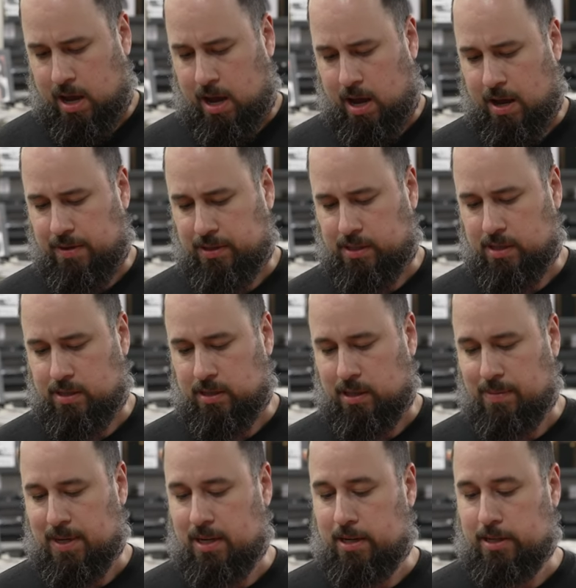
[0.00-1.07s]
Uh, this is
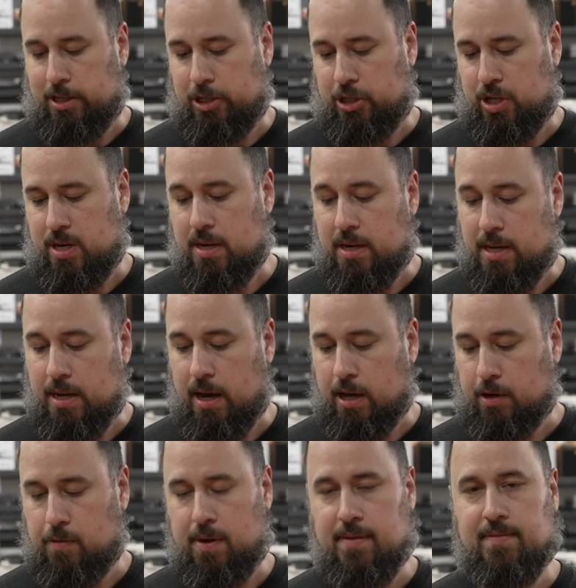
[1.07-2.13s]
limited edition neon
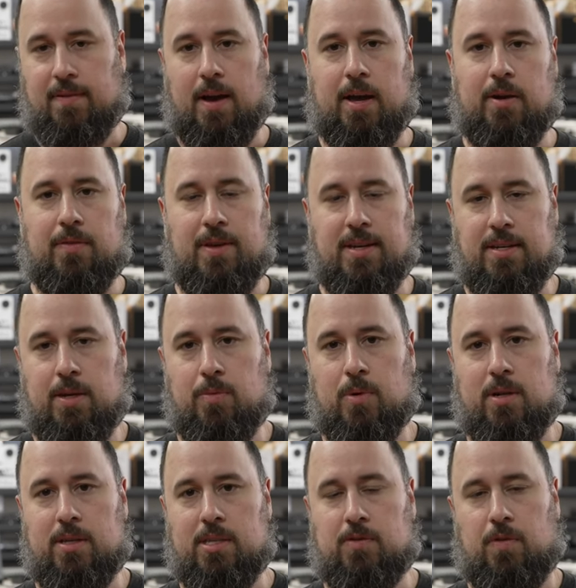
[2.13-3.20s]
green vinyl. They did one
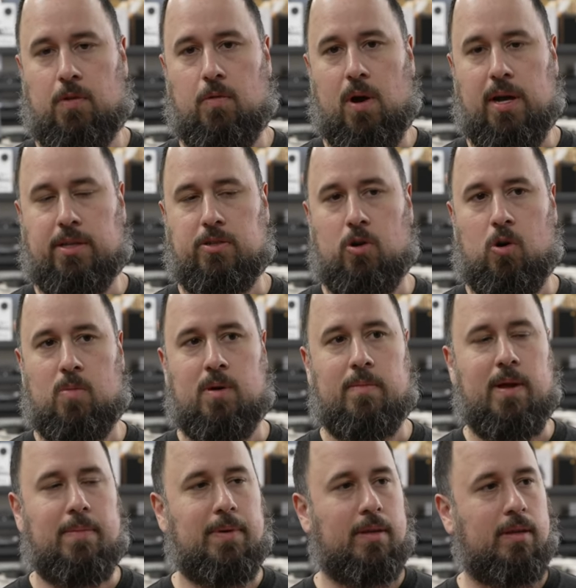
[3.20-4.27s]
of these for Rocktober
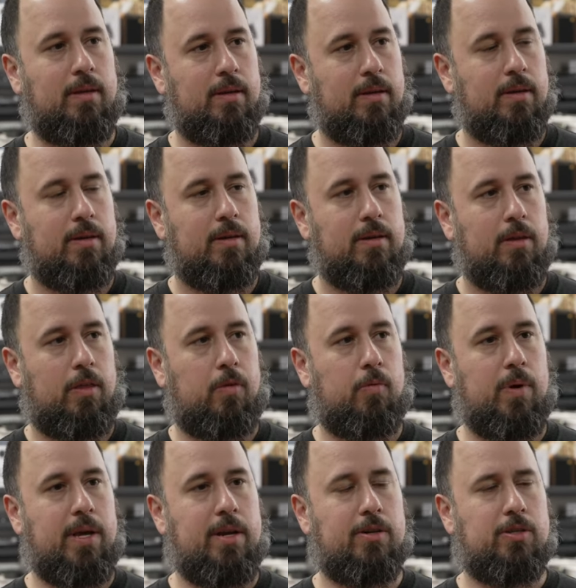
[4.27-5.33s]
maybe
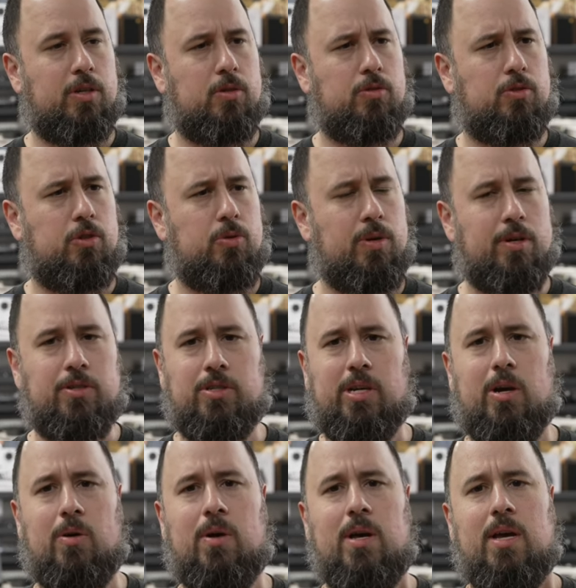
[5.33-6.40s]
three years ago, two years
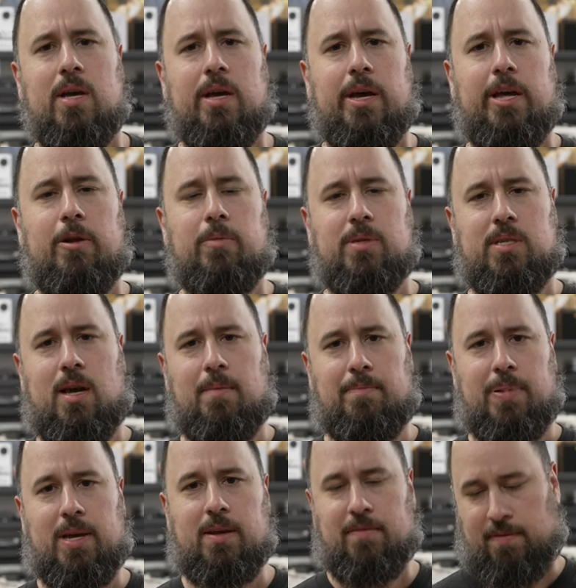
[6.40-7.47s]
ago, and it was on
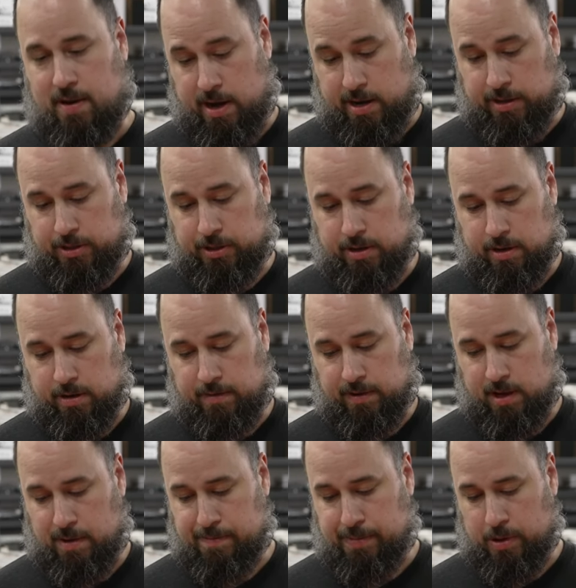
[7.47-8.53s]
pink vinyl. So if you
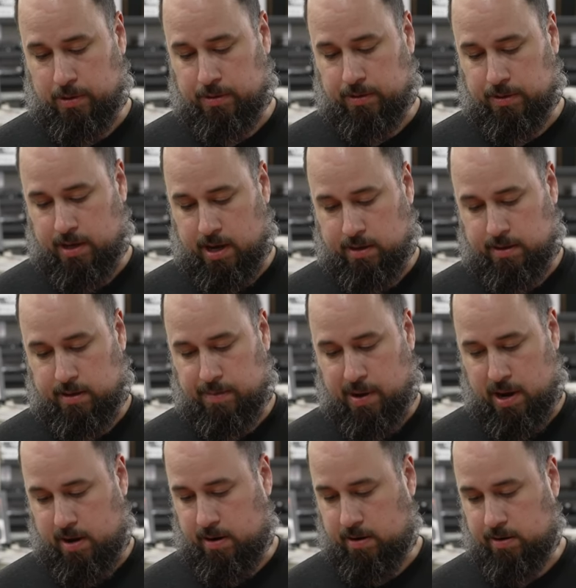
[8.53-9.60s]
got both, you got the
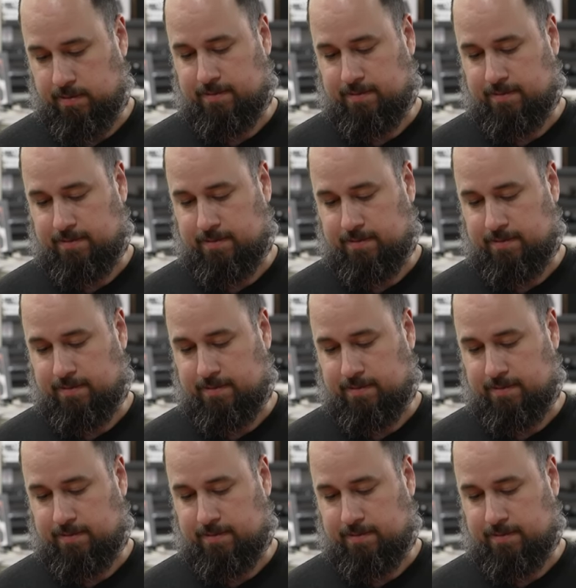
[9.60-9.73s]
pair.